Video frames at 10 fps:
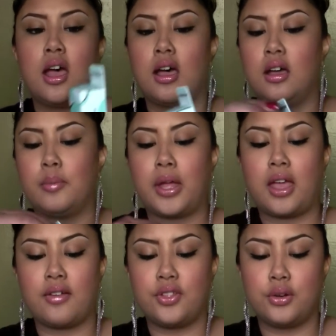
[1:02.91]
I
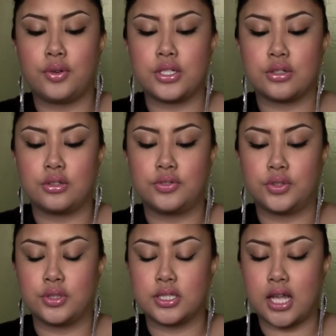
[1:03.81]
have the original
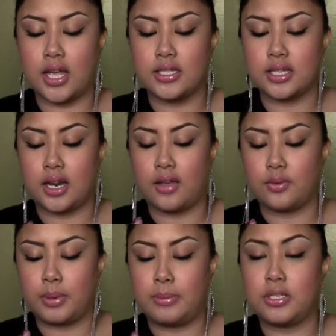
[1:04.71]
full size and I have
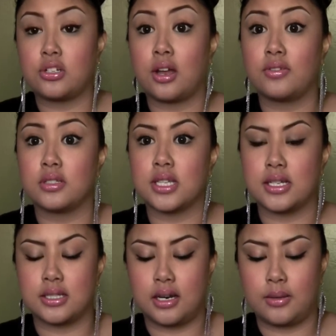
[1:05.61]
a baby travel
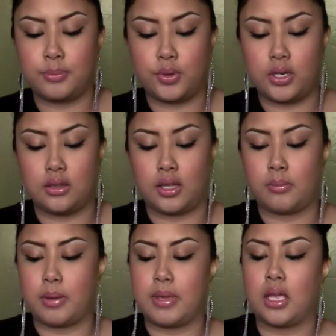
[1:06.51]
size that I put in
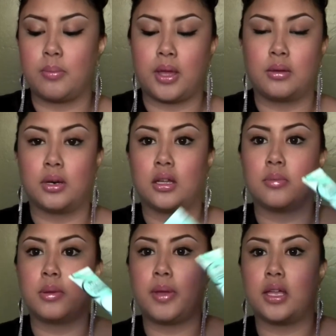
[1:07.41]
like my makeup bag when I
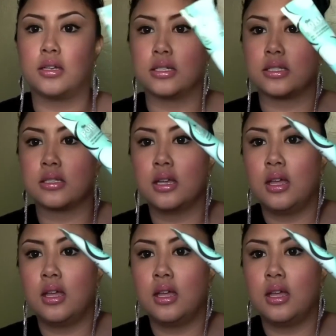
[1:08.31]
come to Pandas.